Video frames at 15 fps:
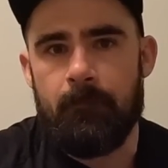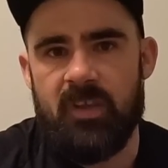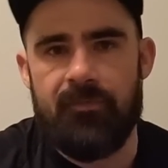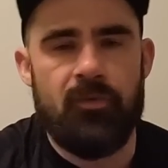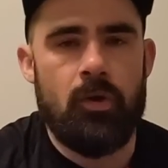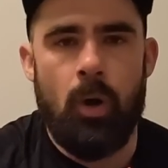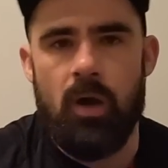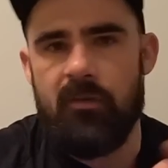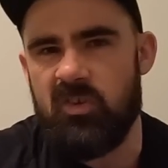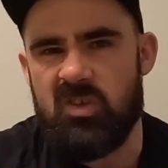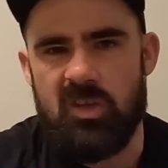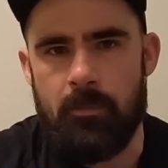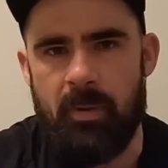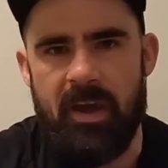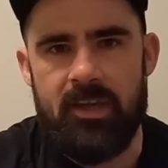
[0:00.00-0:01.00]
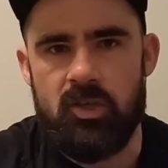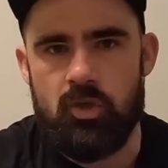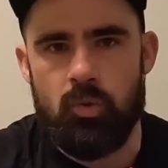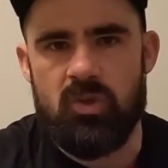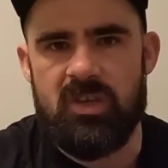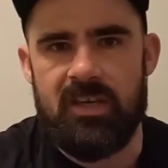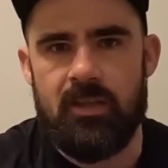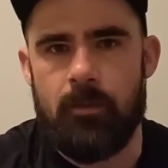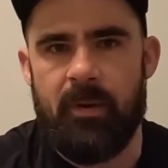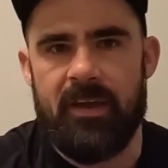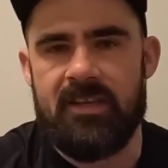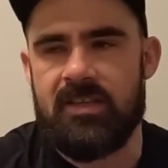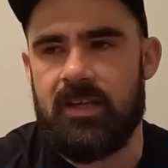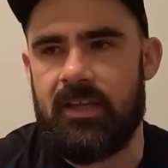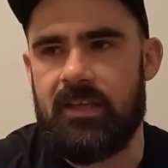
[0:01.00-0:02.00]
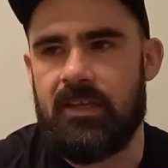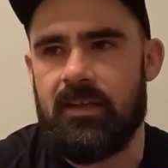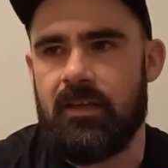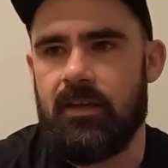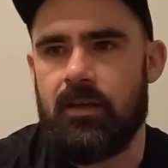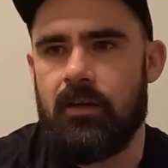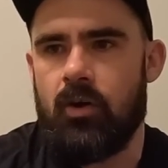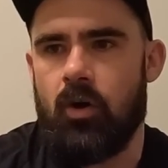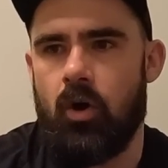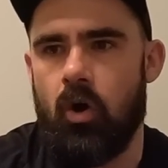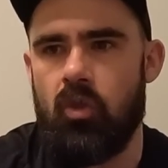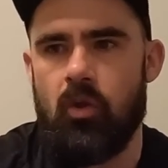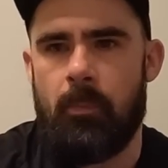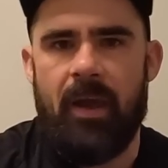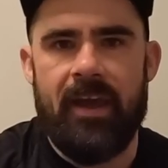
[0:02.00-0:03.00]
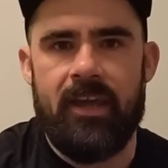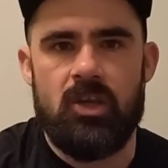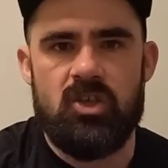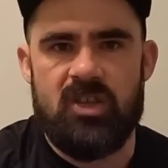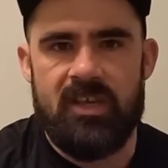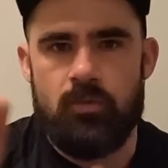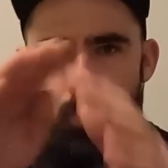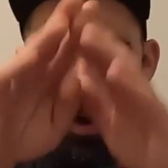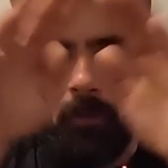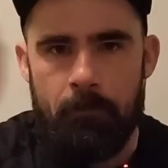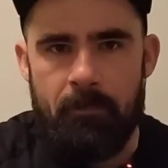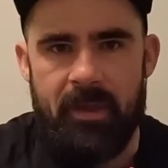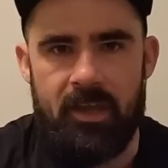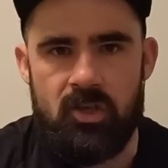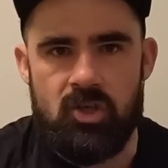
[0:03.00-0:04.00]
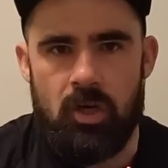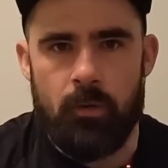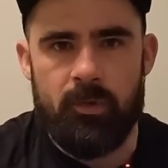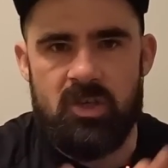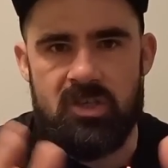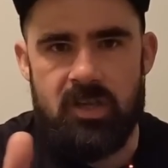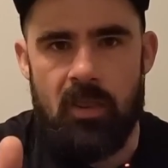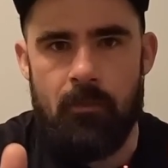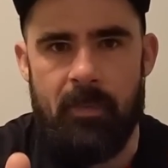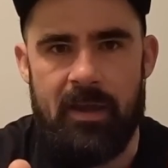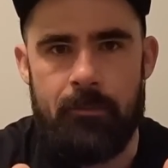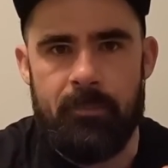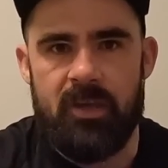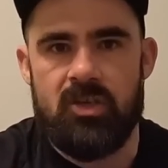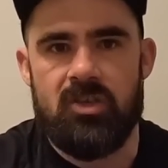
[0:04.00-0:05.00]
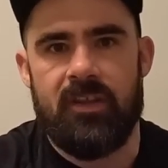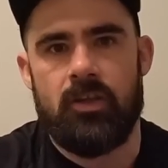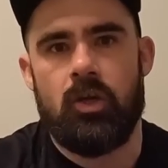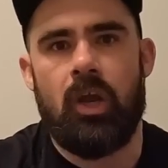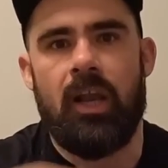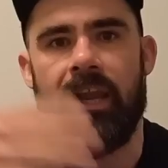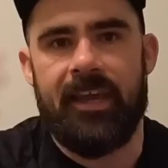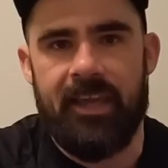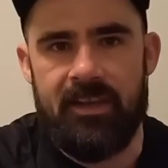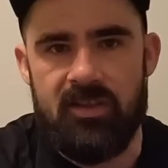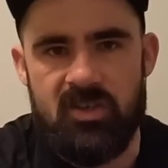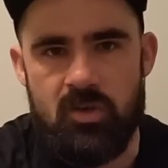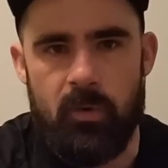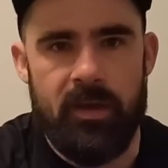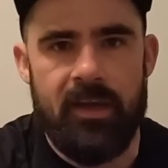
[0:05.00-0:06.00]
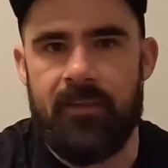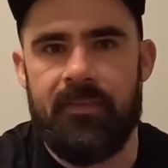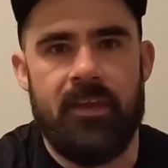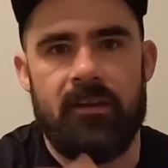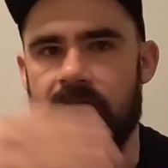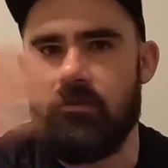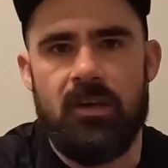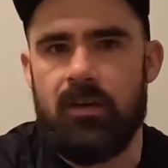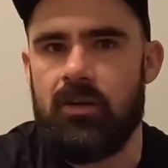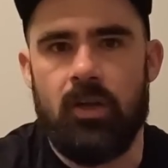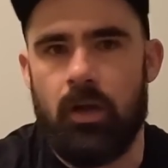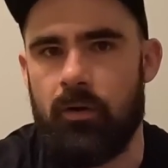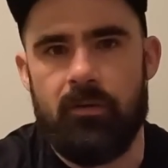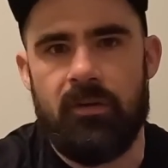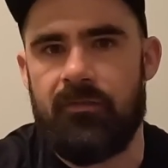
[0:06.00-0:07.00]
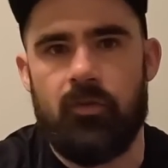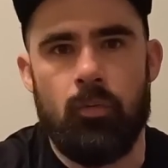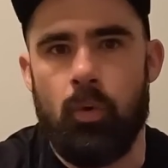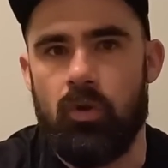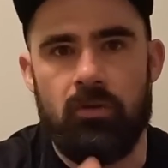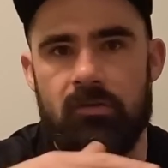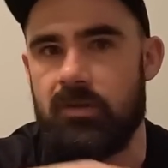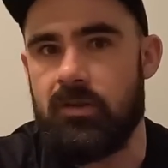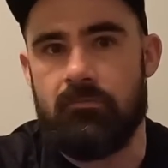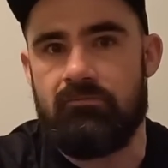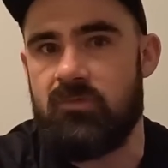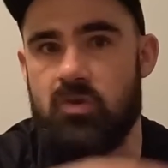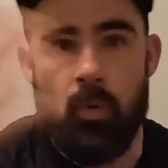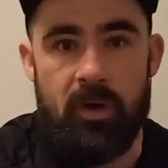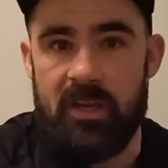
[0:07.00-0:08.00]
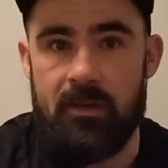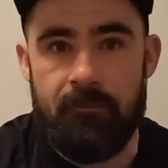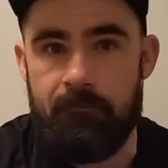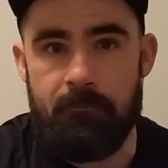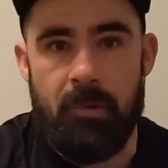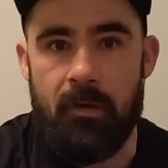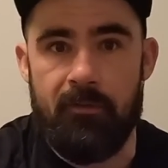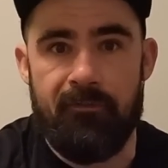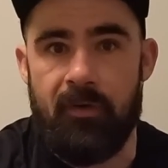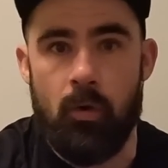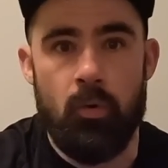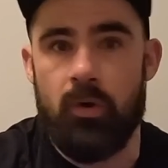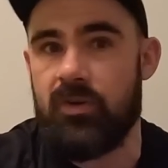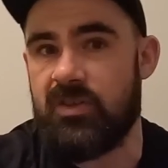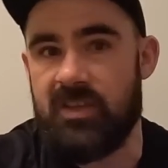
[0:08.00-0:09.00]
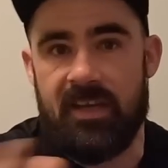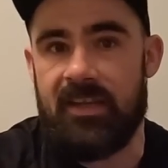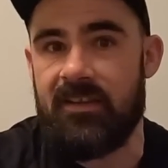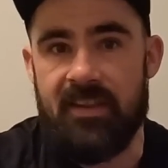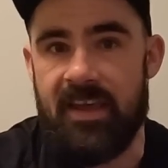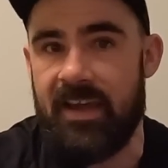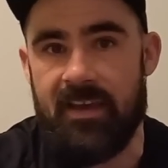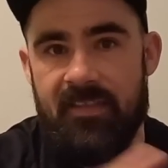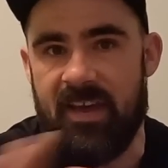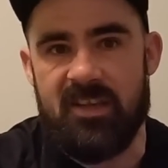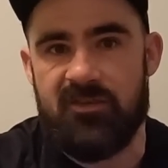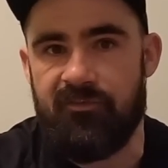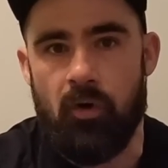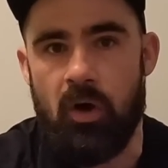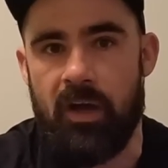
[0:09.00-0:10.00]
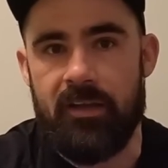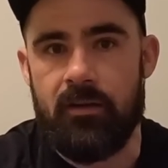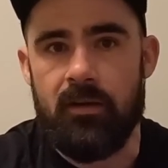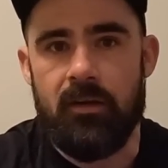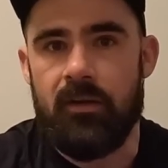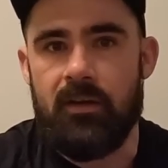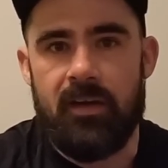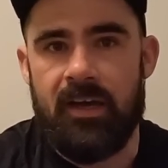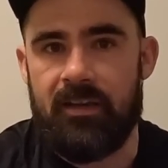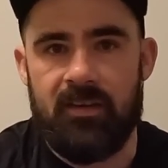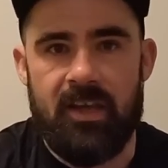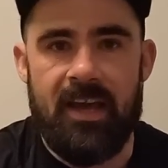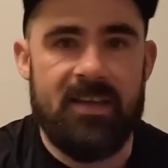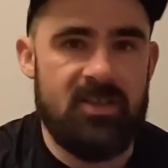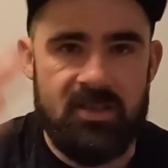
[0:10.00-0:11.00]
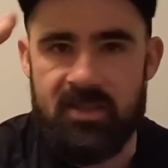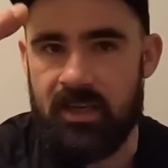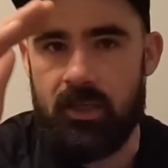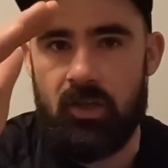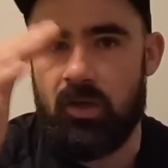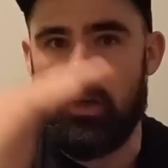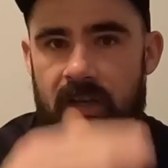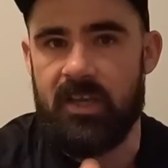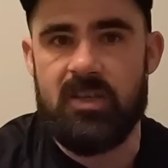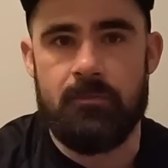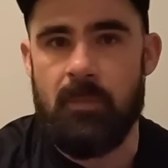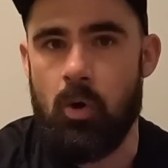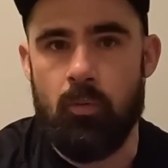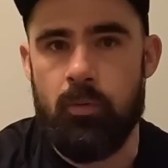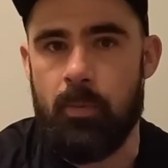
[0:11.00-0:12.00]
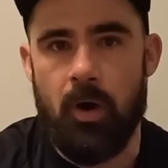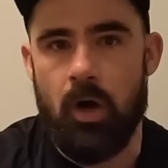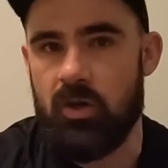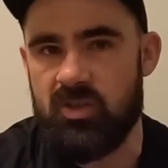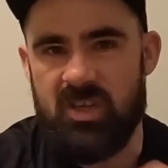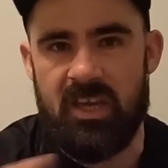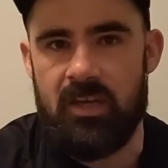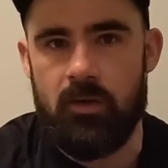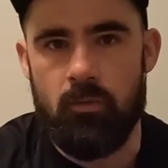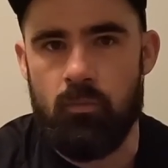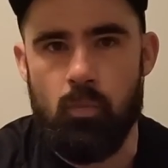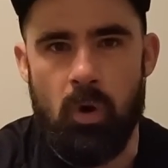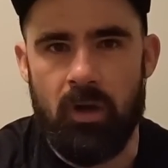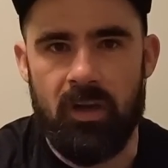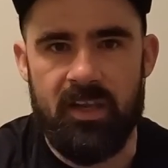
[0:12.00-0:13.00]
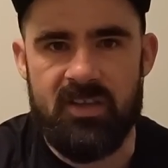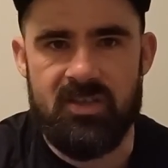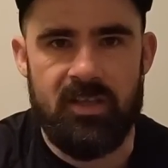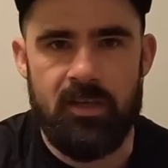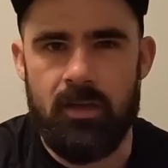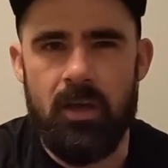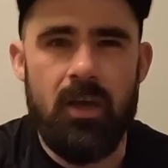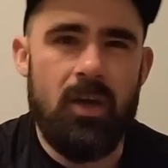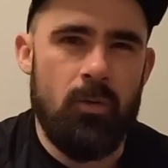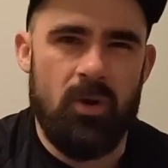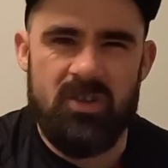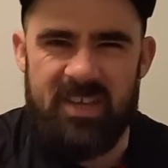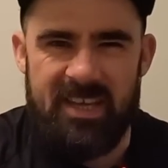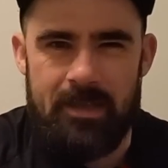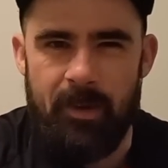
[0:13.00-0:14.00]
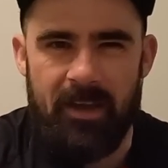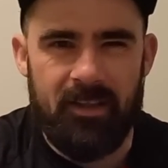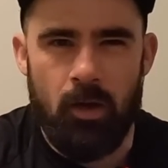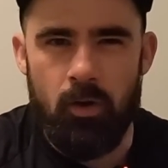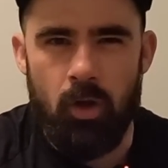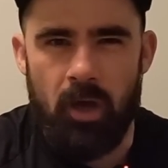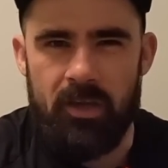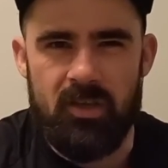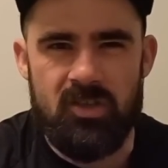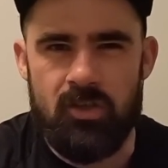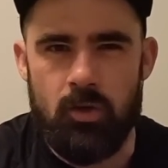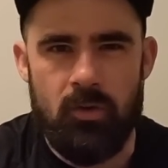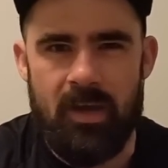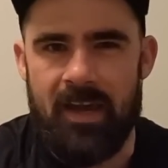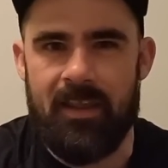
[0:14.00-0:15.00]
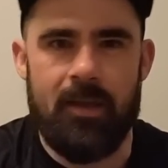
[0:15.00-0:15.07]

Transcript: If you go over to the page, you'll see that basically on the page there's one picture which is like the main picture, then you click into it, and then, you know, if you want 20 photos in there, that's fine. And yeah, as I say, you can list multiple parts in one listing, whereas eBay don't like you to do that.